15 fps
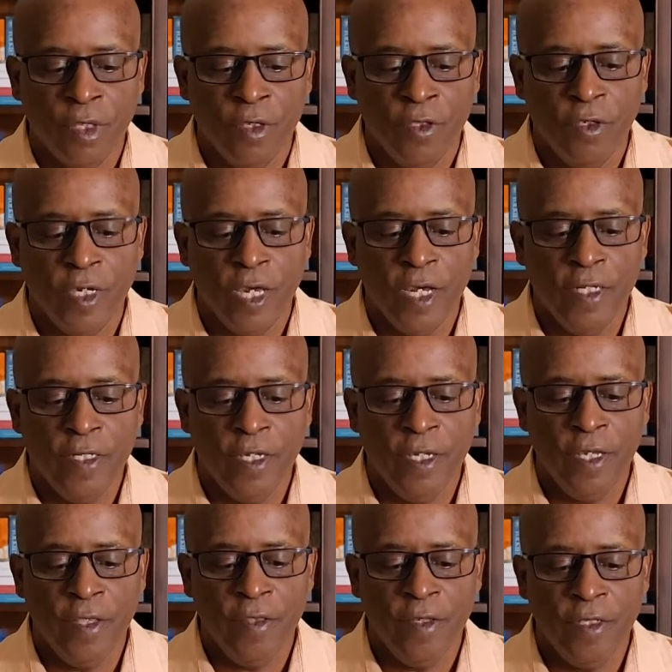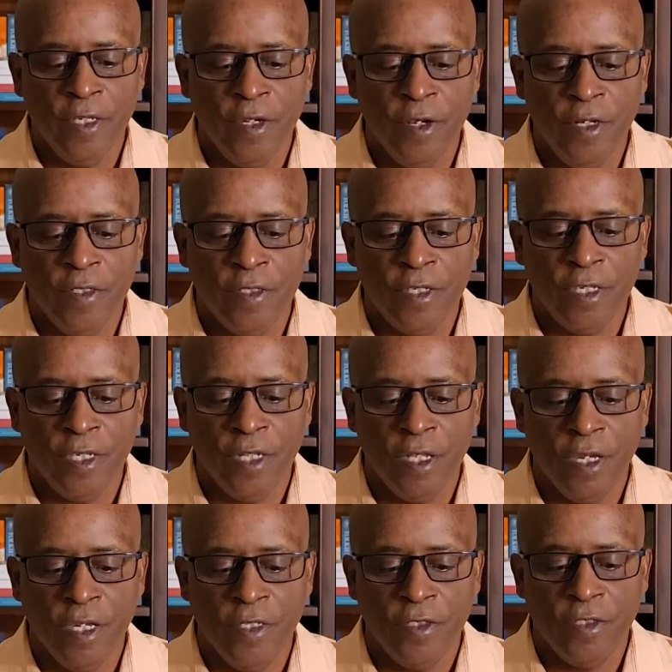Uganda and the DRC
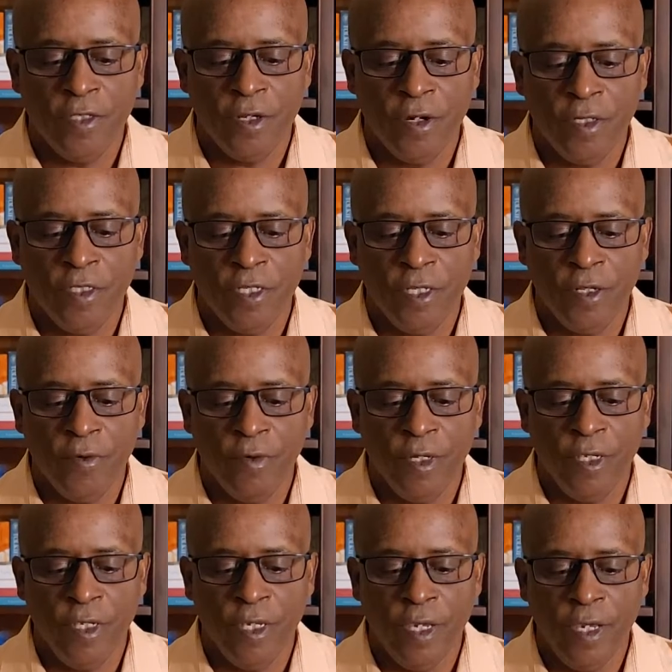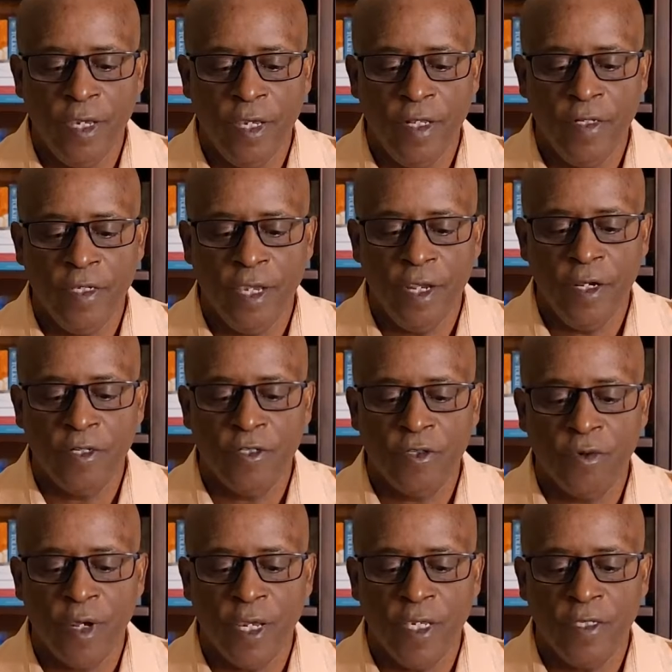launched artillery and
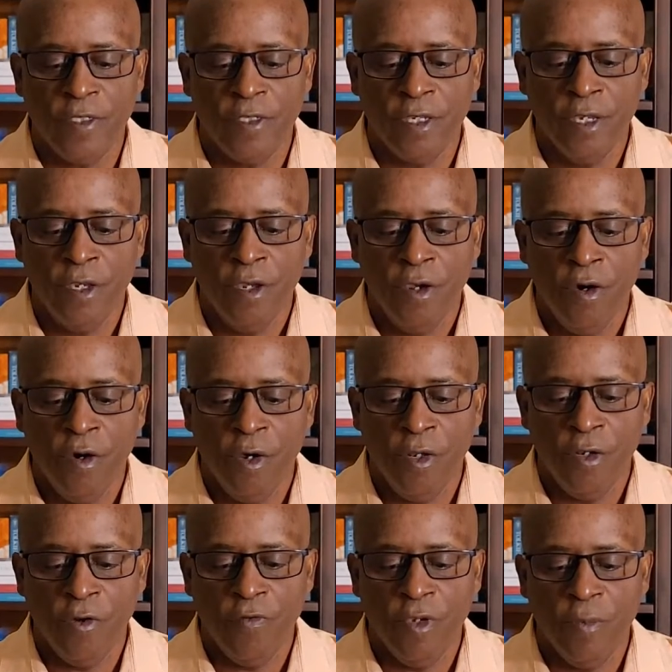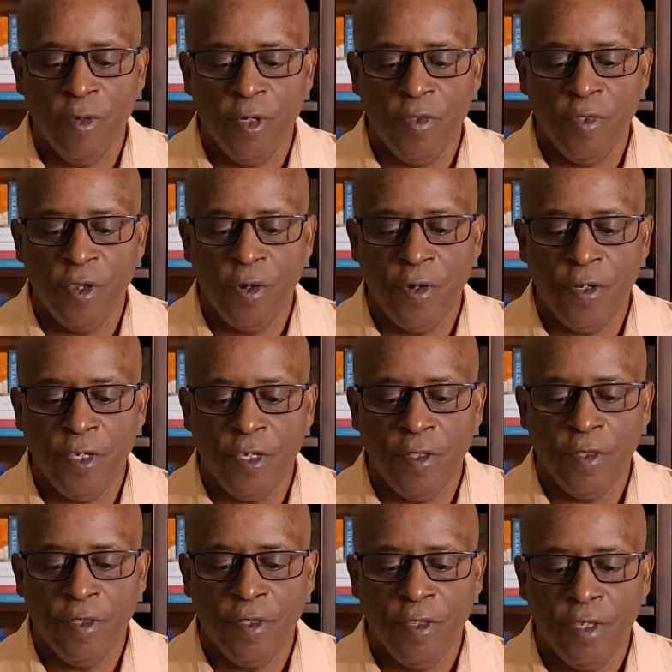airstrikes on November
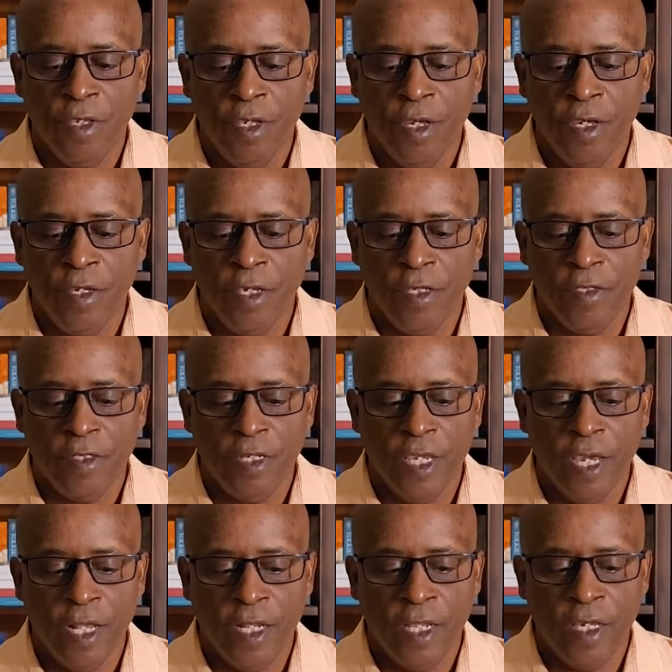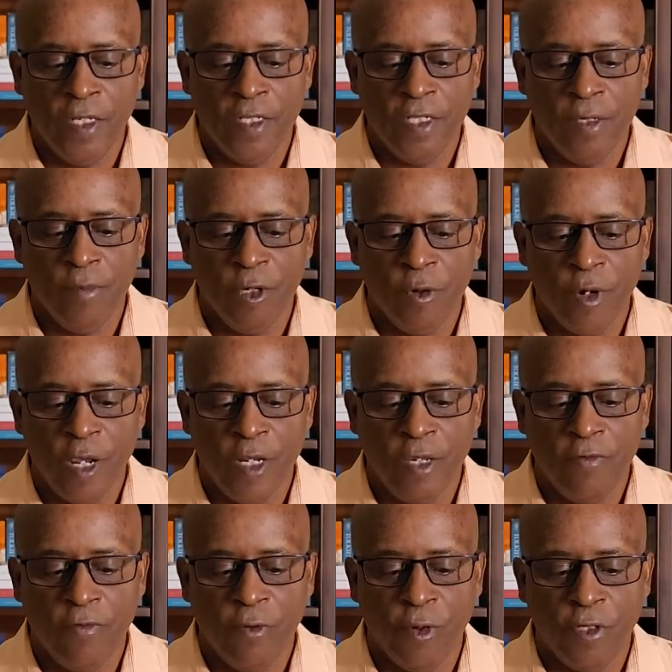30th against the Allied Democratic
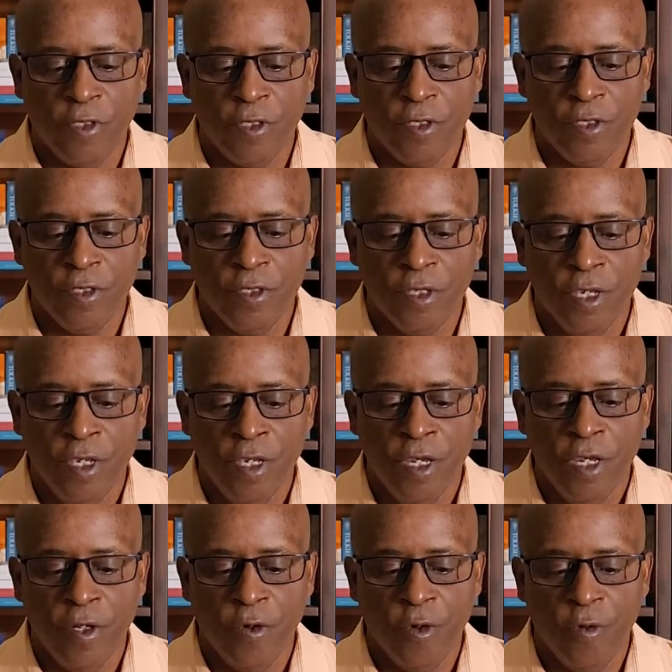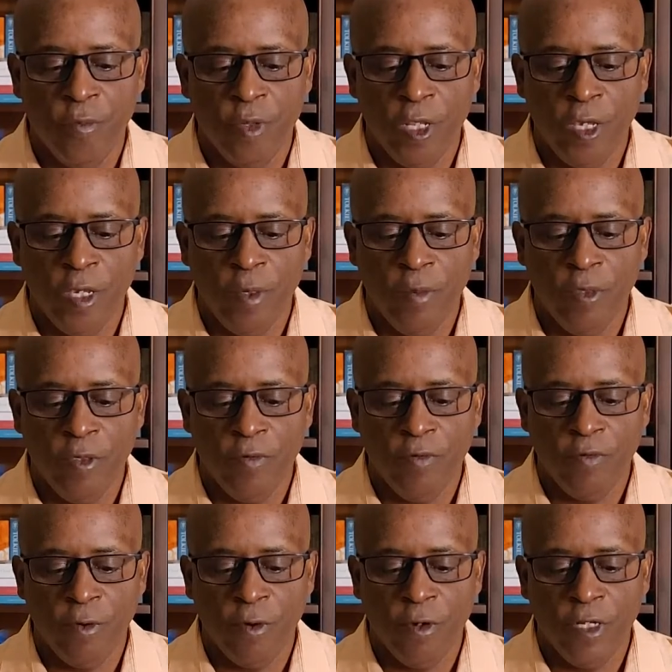Forces, a group blamed
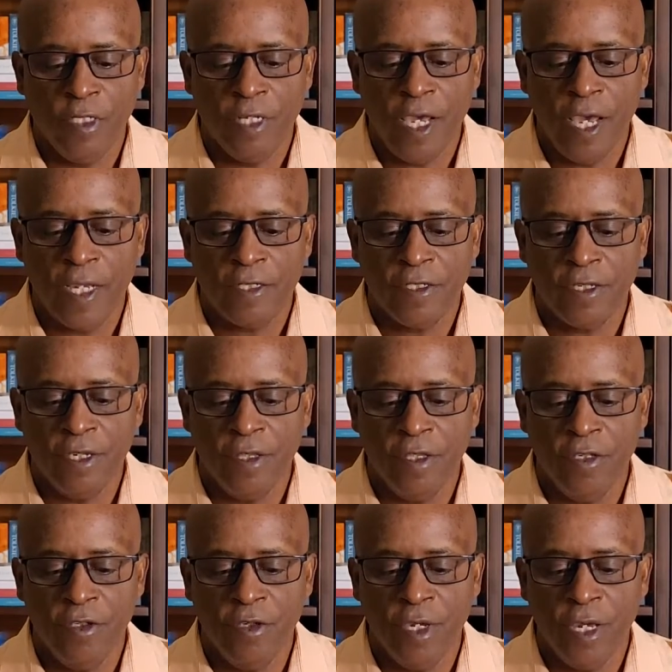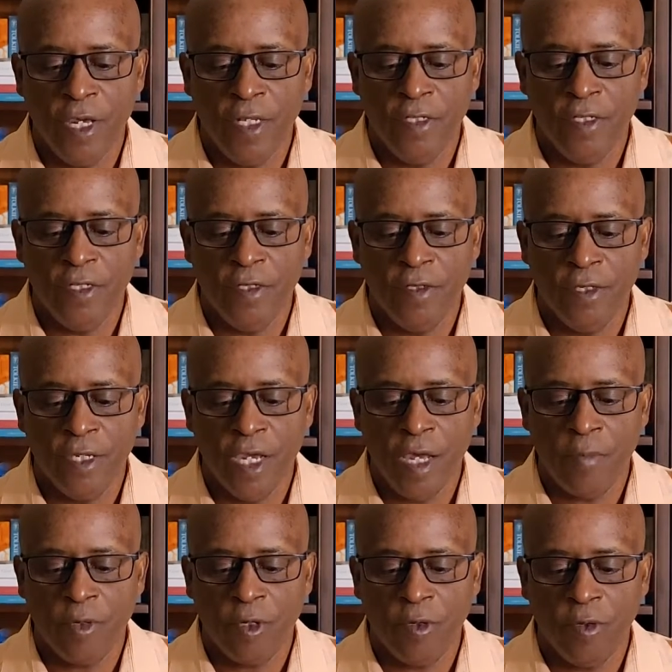for attacks in the Ugandan
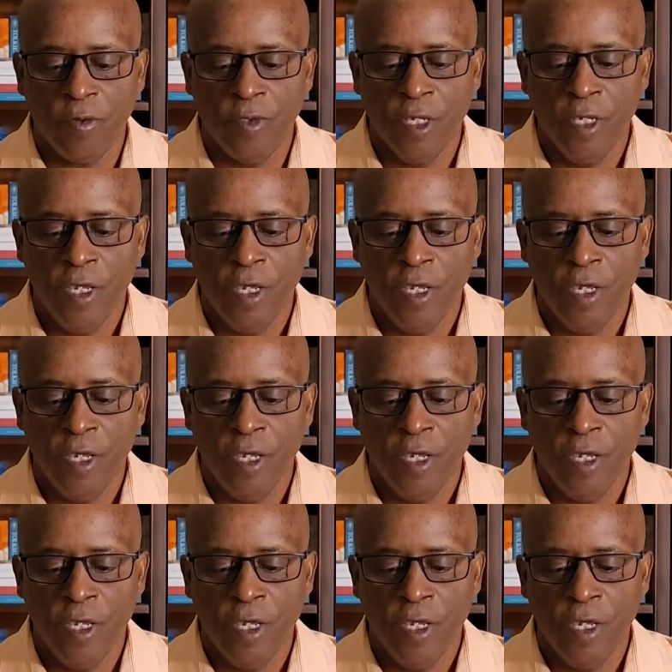capital